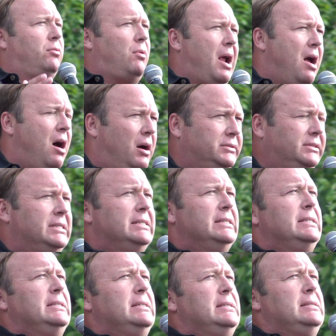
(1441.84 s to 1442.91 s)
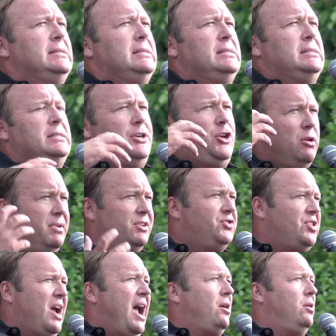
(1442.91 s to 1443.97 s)
around human
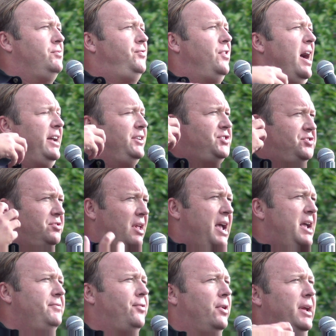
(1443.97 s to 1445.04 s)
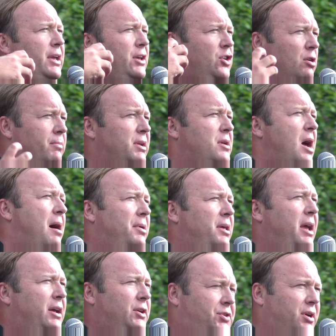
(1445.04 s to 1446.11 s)
sacrifice, slavery, human
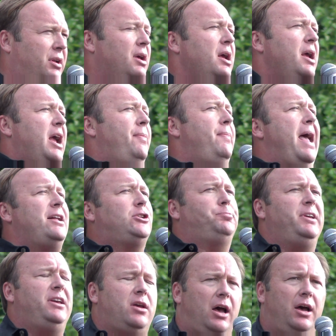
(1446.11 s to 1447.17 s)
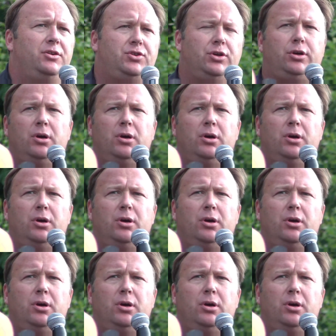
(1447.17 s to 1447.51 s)
domination. And that's because